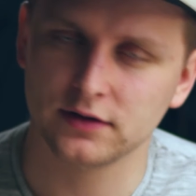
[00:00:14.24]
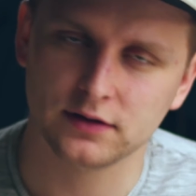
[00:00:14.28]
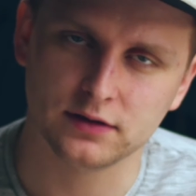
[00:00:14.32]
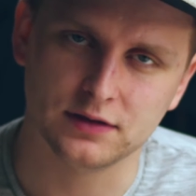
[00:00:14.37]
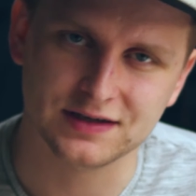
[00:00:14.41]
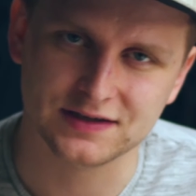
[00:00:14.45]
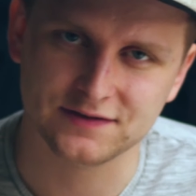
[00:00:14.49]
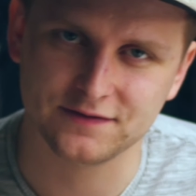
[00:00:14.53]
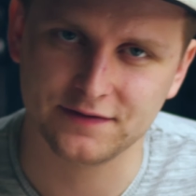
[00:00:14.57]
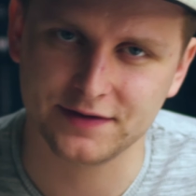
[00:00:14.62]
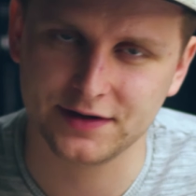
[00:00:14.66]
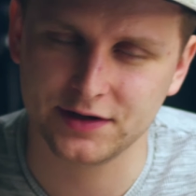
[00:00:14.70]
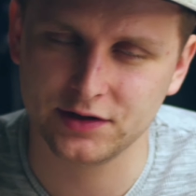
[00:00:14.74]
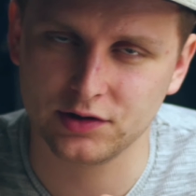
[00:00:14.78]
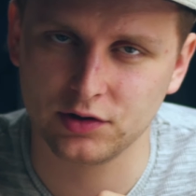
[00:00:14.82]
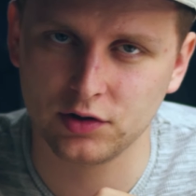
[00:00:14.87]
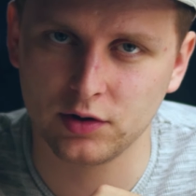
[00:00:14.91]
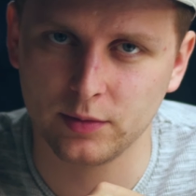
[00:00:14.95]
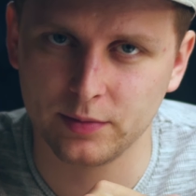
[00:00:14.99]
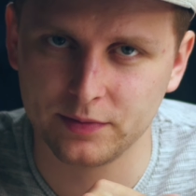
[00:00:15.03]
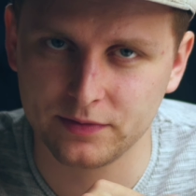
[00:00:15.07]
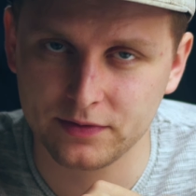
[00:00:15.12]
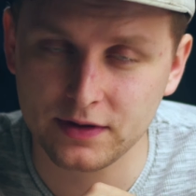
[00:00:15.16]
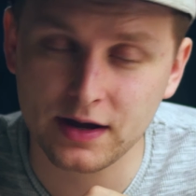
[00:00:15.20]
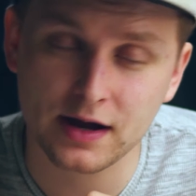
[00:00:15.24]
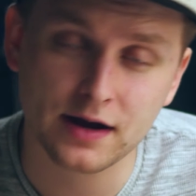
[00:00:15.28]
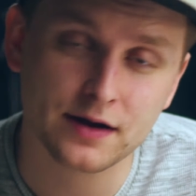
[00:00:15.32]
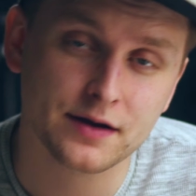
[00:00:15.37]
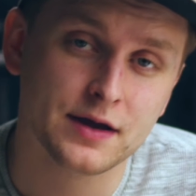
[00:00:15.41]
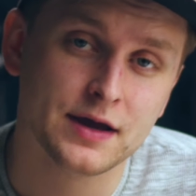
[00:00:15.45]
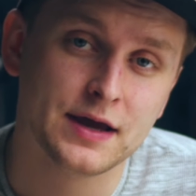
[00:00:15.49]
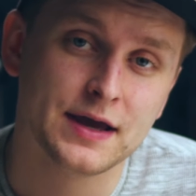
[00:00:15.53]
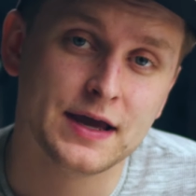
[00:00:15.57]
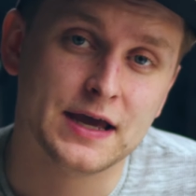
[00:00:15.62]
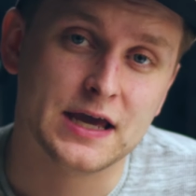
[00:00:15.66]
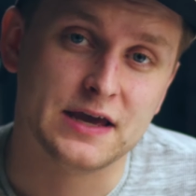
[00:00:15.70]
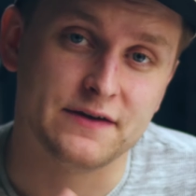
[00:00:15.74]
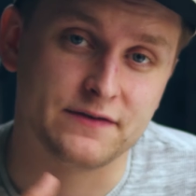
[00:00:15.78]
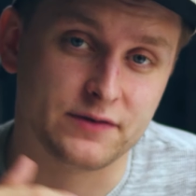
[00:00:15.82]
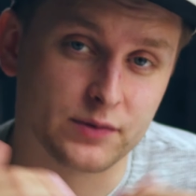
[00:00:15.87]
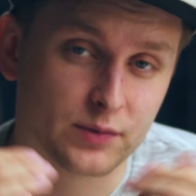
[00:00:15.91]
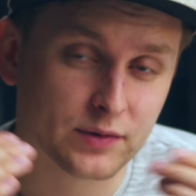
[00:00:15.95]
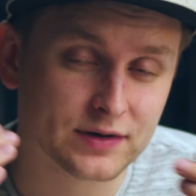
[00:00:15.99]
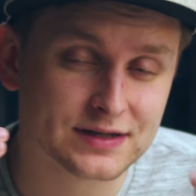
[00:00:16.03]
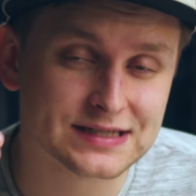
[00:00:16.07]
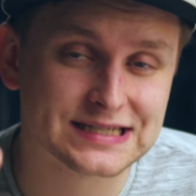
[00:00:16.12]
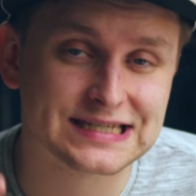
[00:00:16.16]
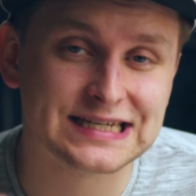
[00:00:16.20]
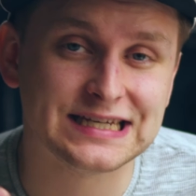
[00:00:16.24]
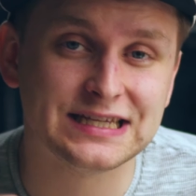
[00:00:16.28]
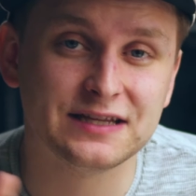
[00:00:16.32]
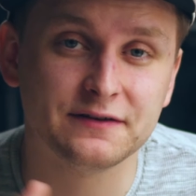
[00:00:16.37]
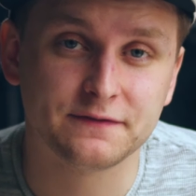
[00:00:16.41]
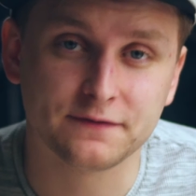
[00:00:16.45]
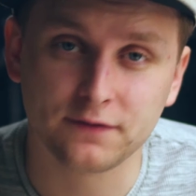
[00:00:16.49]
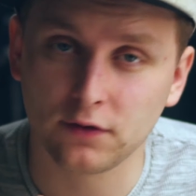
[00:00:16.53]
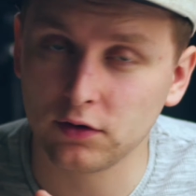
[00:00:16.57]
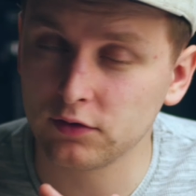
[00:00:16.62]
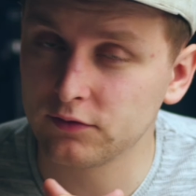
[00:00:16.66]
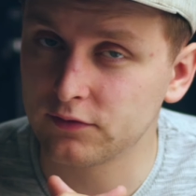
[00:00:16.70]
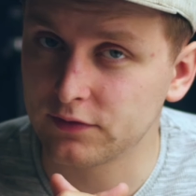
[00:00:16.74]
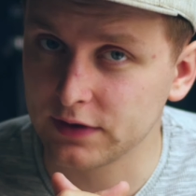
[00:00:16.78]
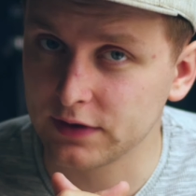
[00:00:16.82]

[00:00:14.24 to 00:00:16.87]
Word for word: this video up there. If you want to see the full